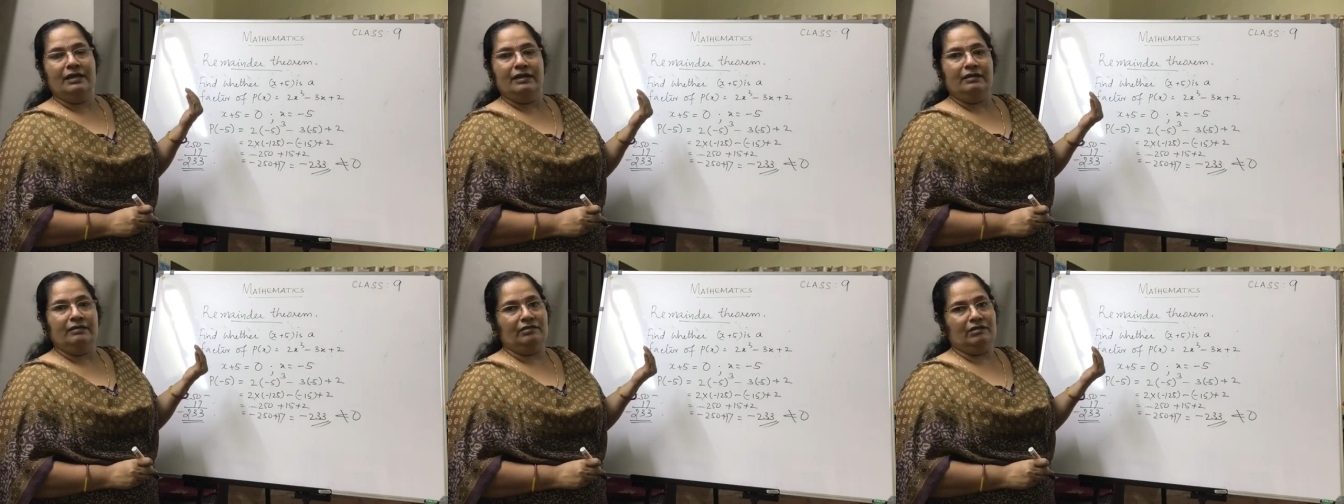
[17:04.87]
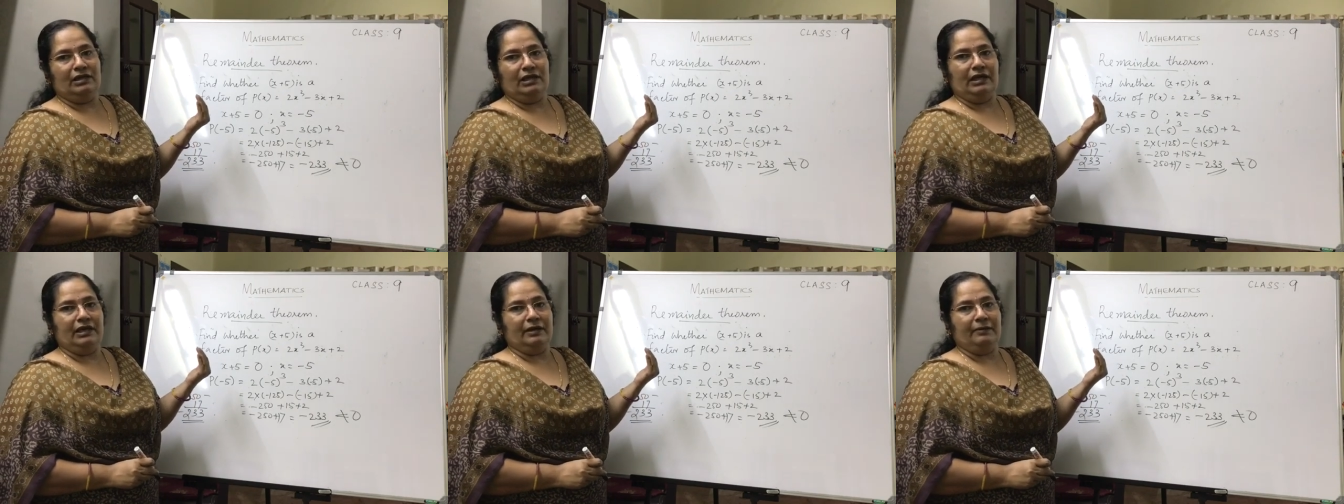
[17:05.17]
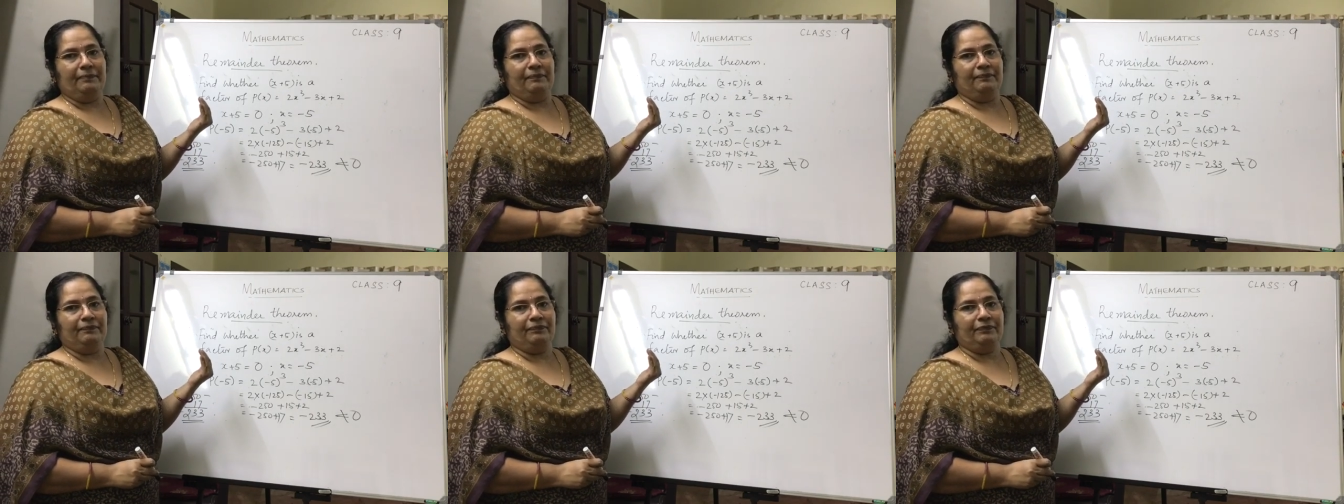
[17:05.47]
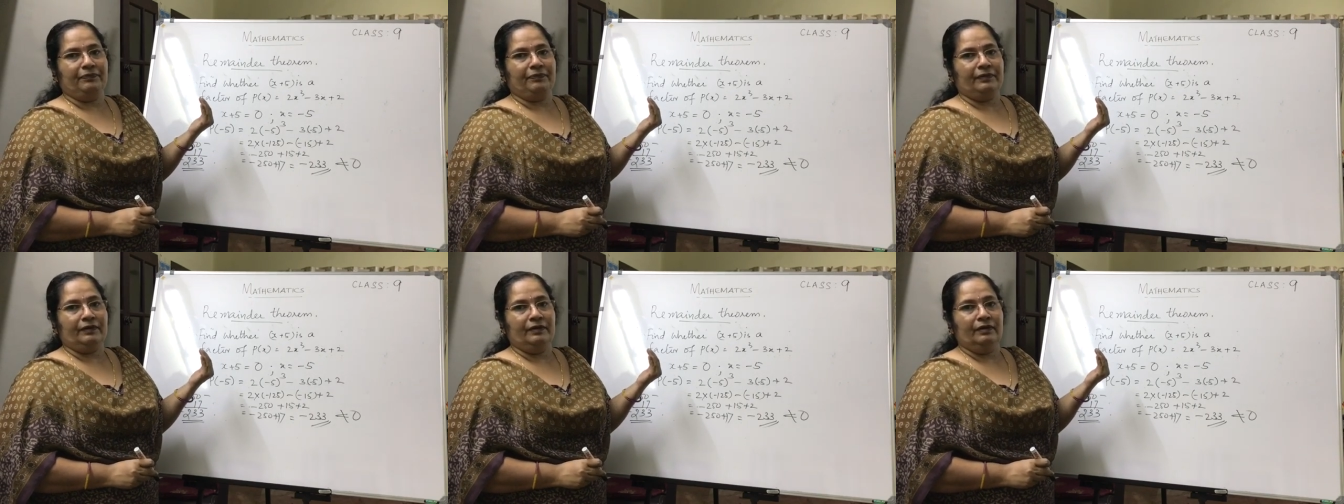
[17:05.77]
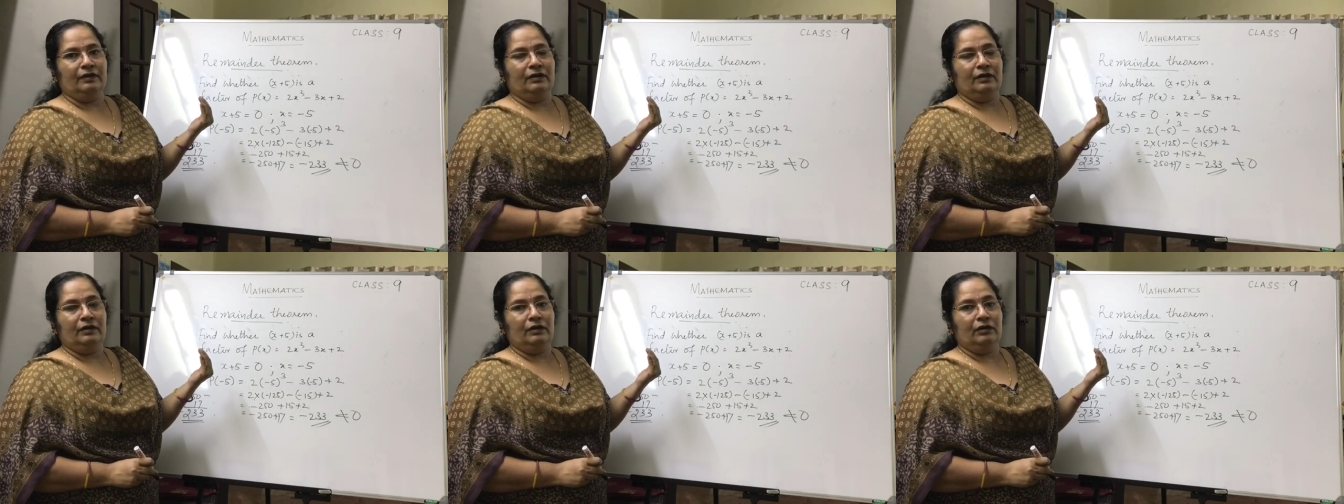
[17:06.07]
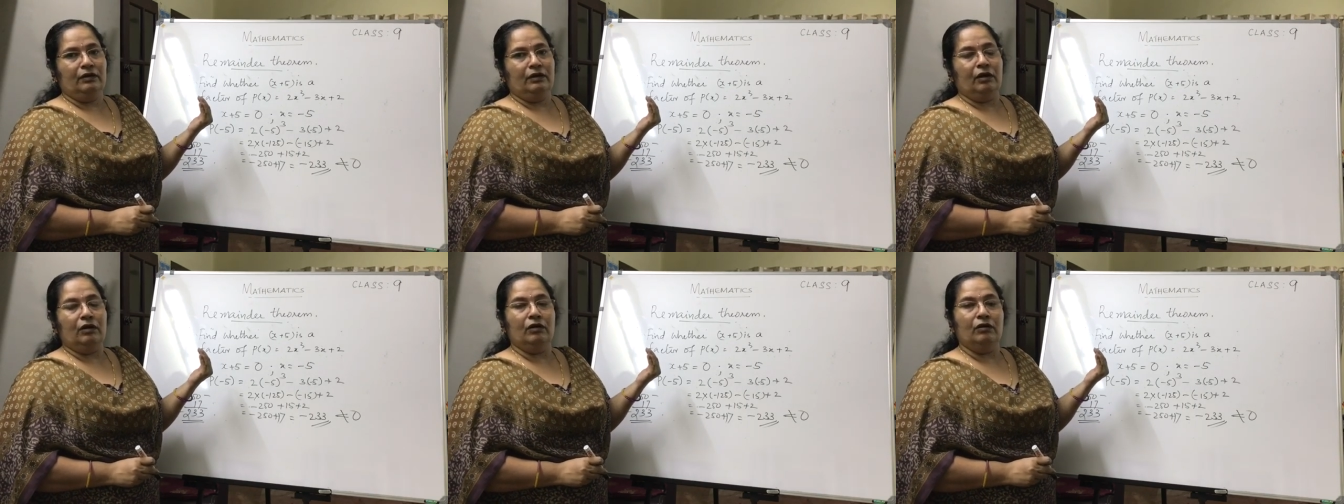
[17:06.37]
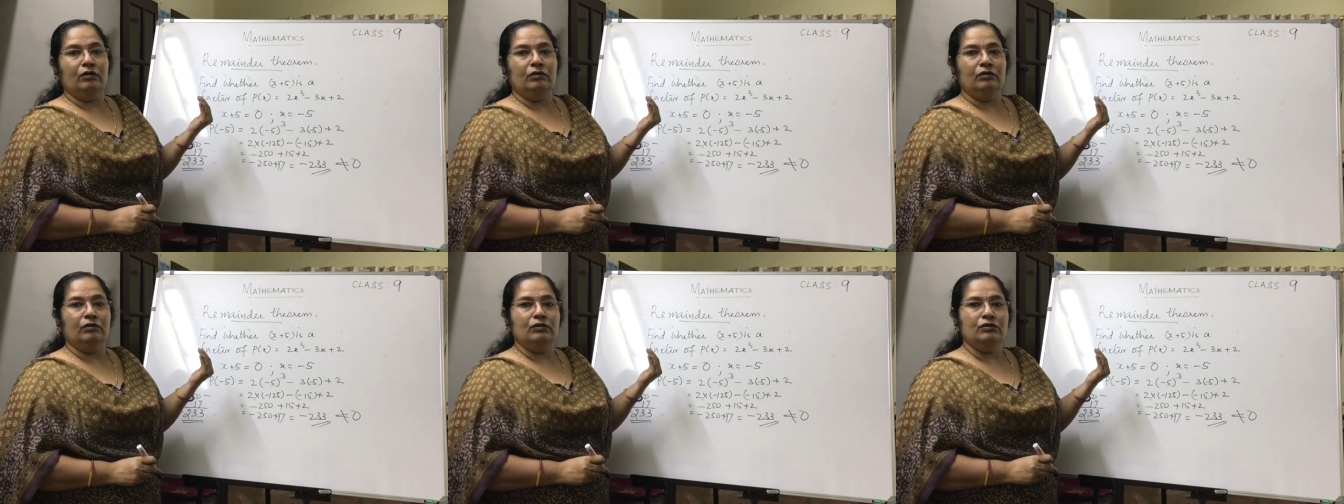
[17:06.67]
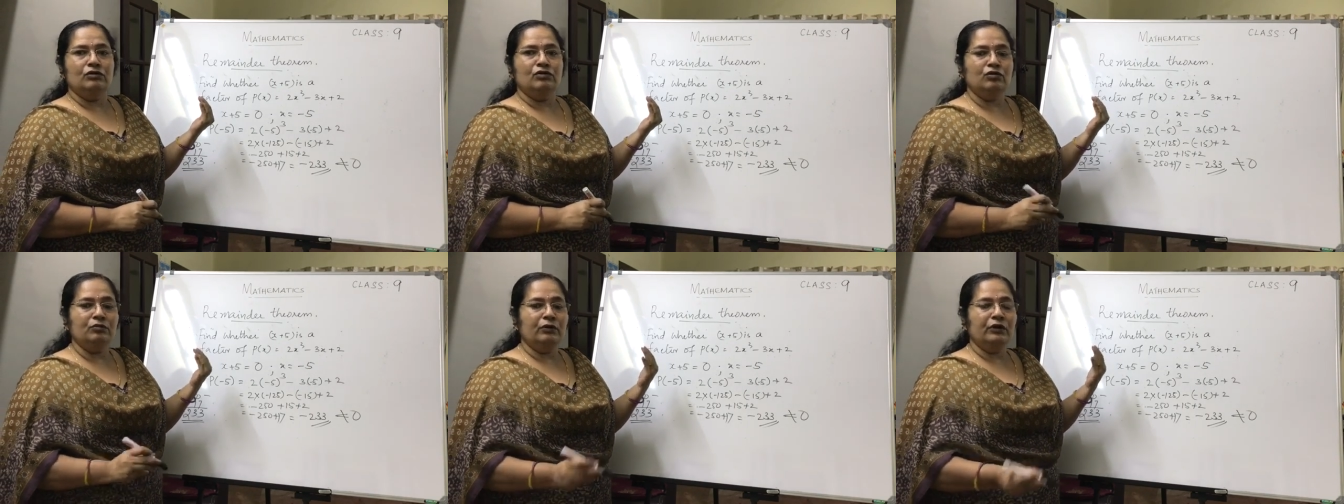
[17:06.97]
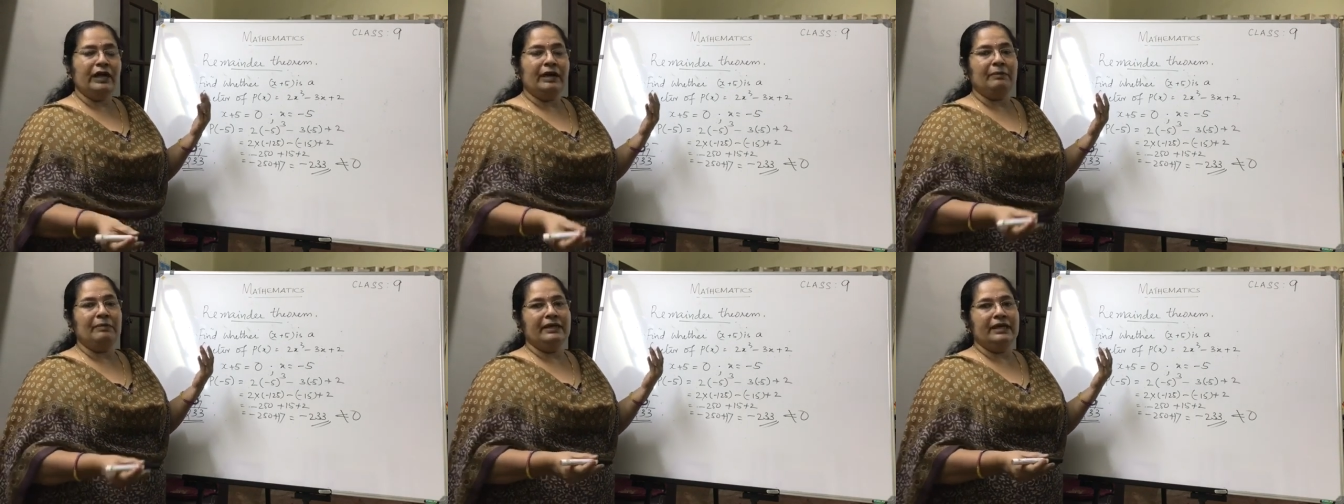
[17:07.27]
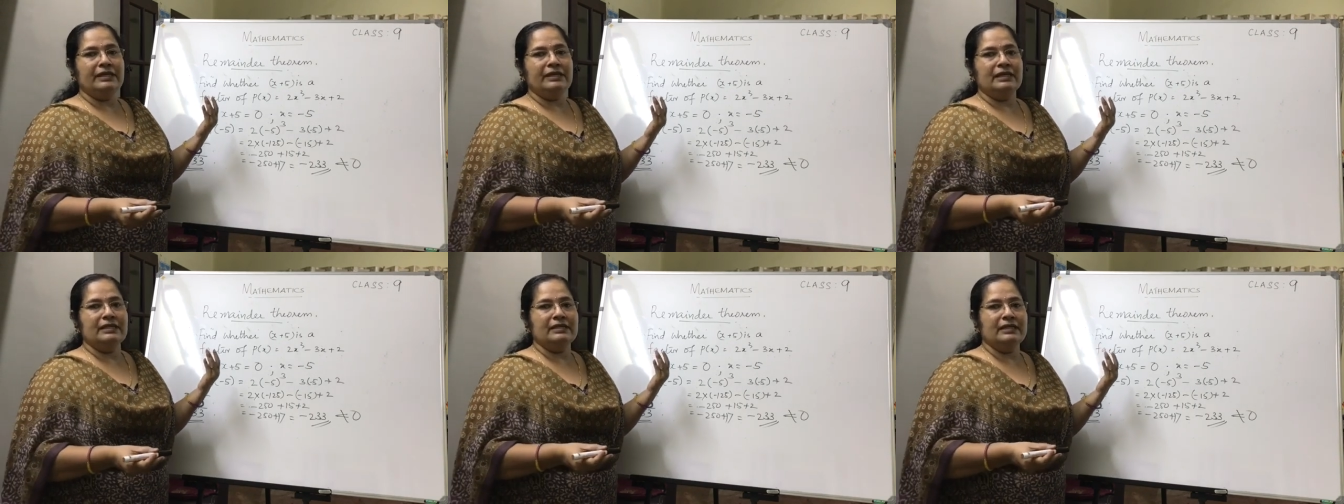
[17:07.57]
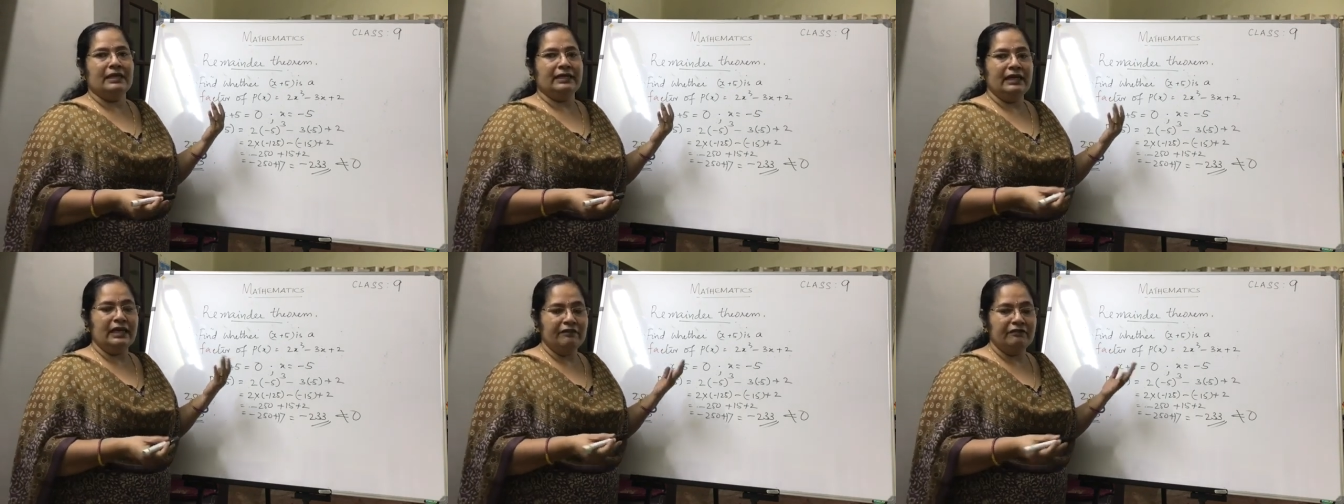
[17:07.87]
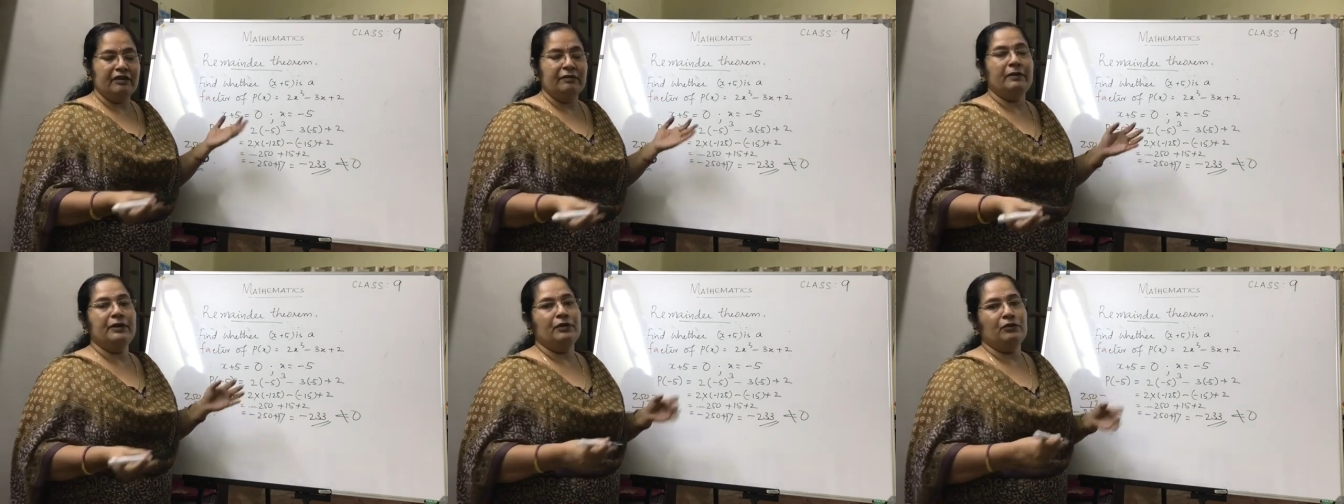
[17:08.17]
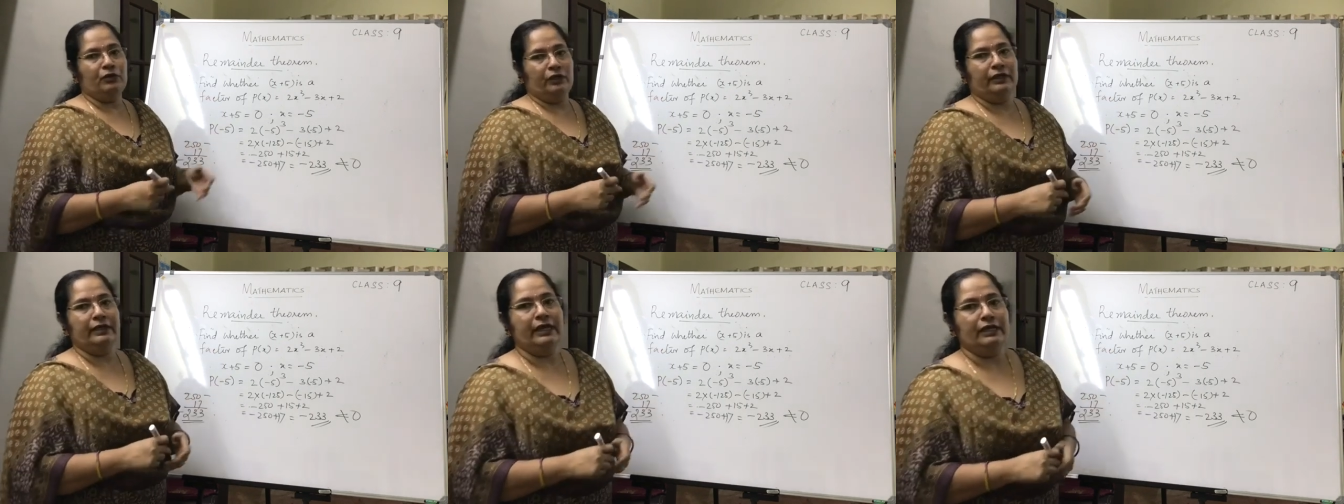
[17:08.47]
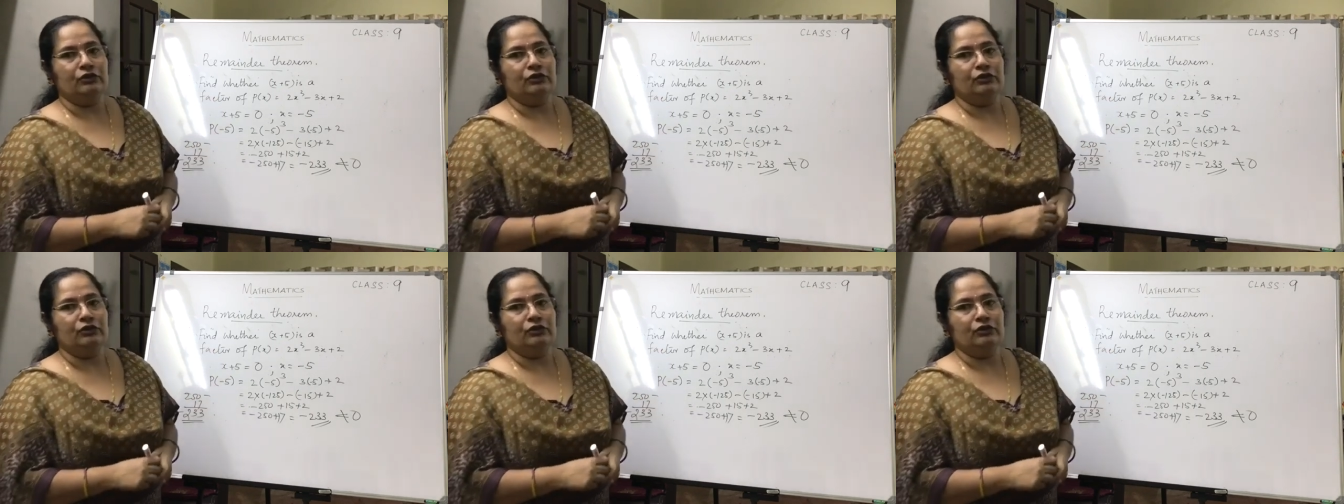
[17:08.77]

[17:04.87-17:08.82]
theorem. Now, two more applications are there. We'll be doing that